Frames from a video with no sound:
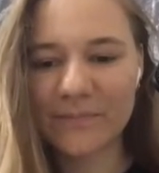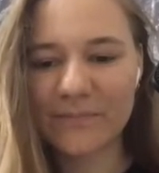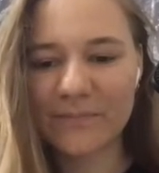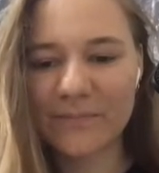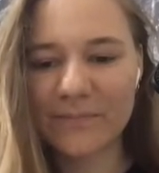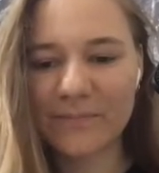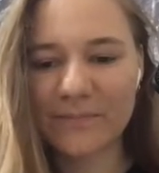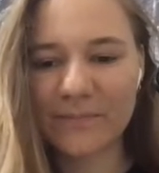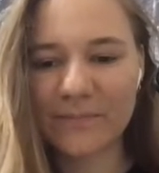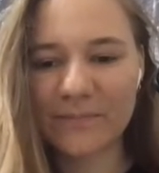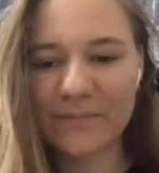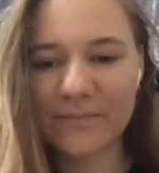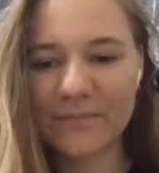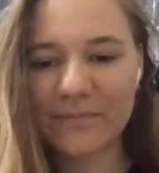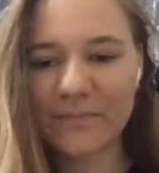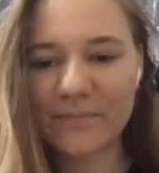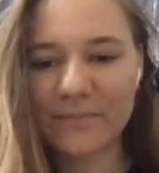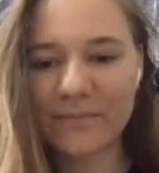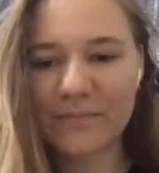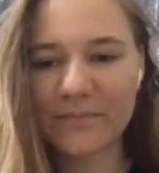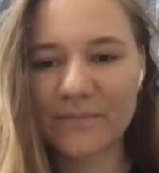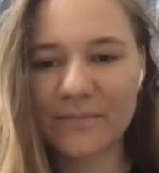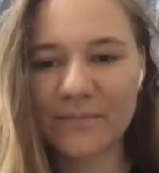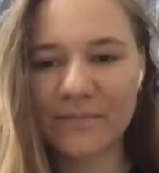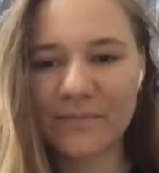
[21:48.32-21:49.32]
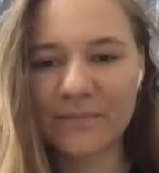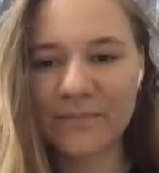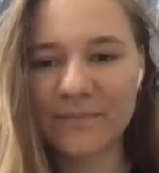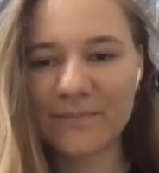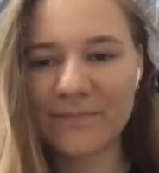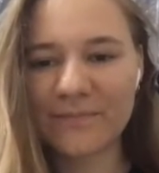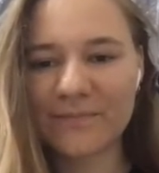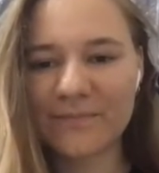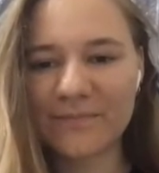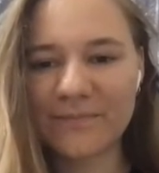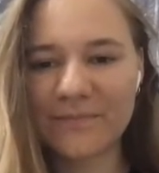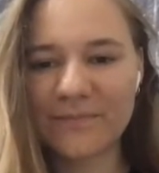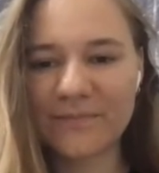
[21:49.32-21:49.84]

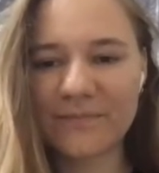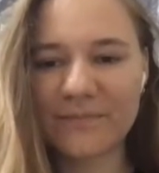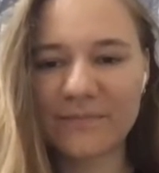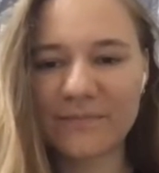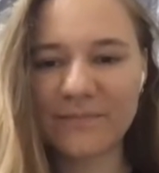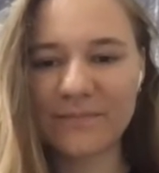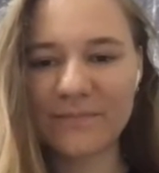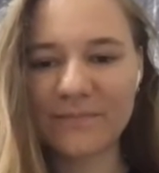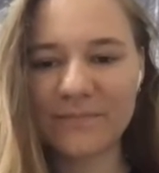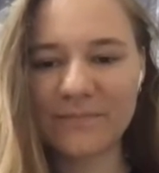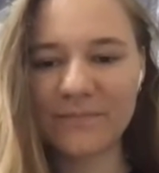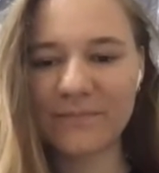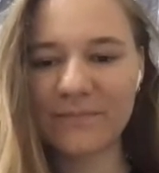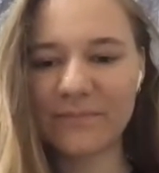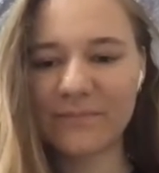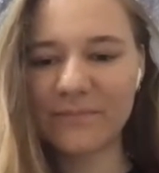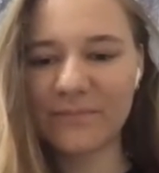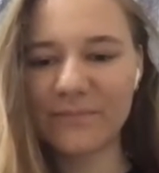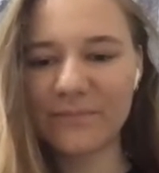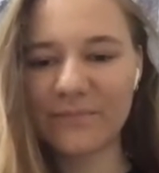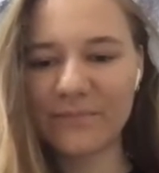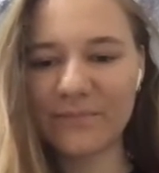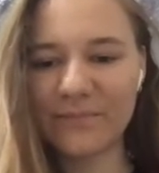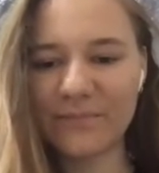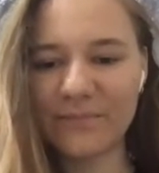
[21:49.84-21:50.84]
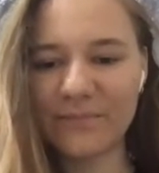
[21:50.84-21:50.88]
This person isn't speaking.